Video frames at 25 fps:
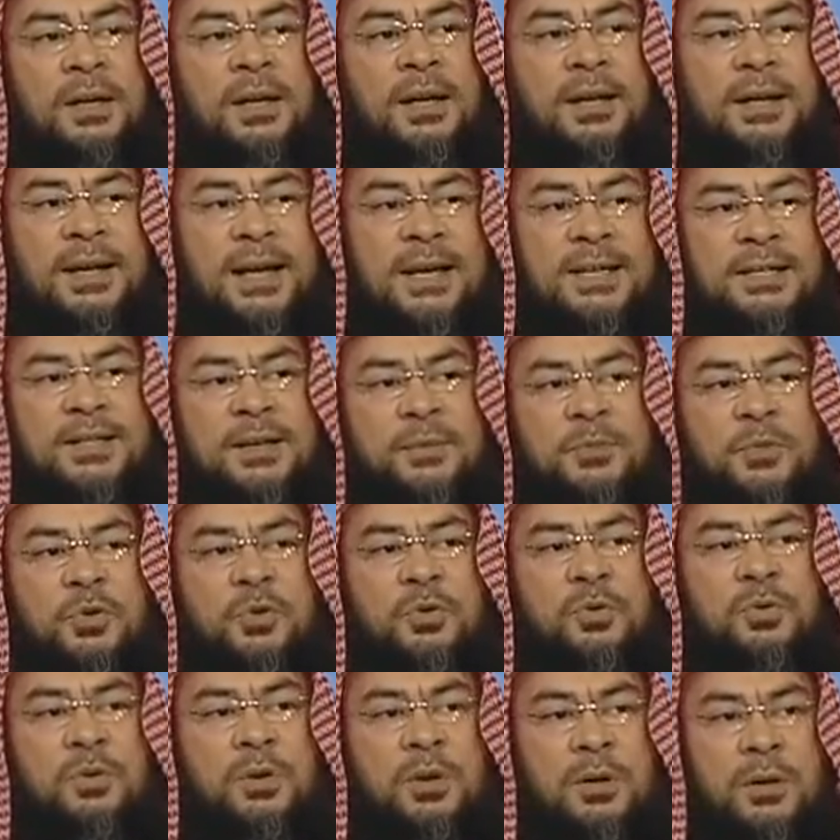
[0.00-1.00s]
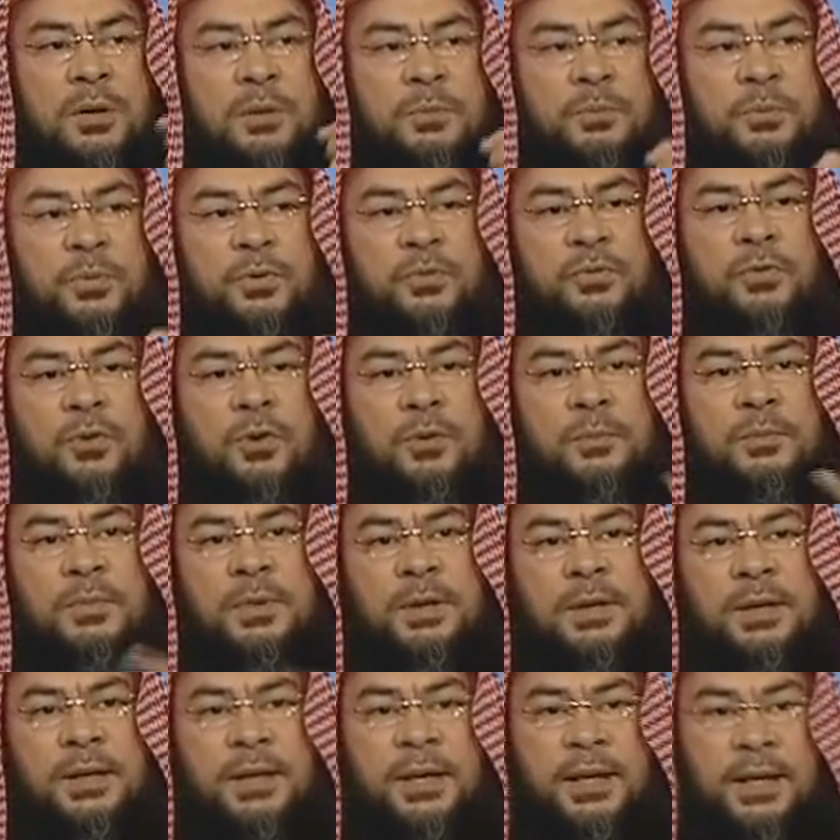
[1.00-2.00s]
and asked him to perform
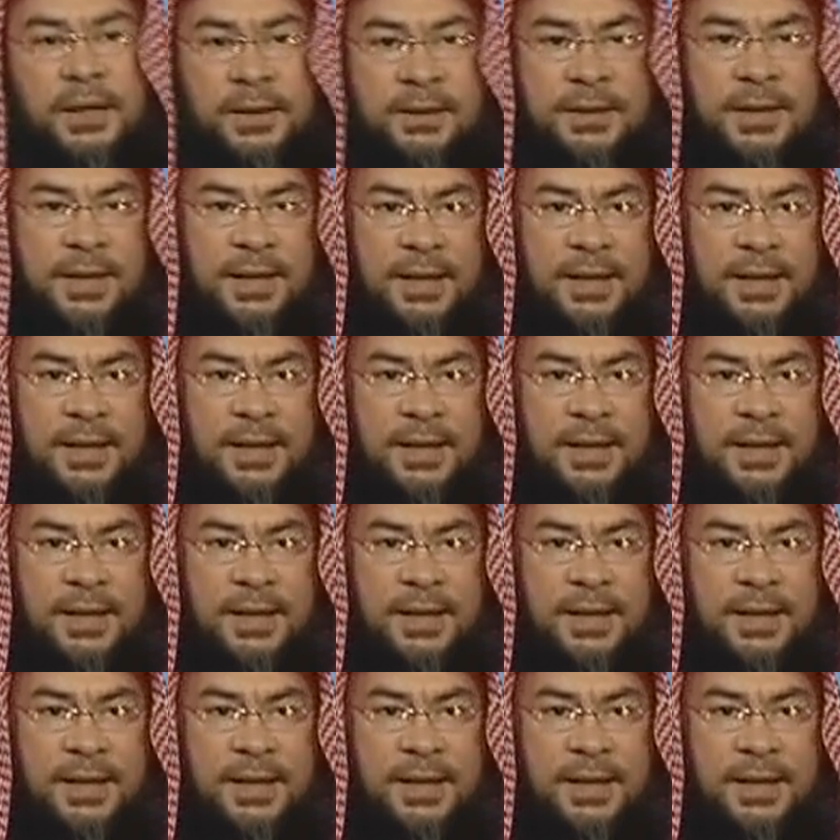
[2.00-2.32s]
it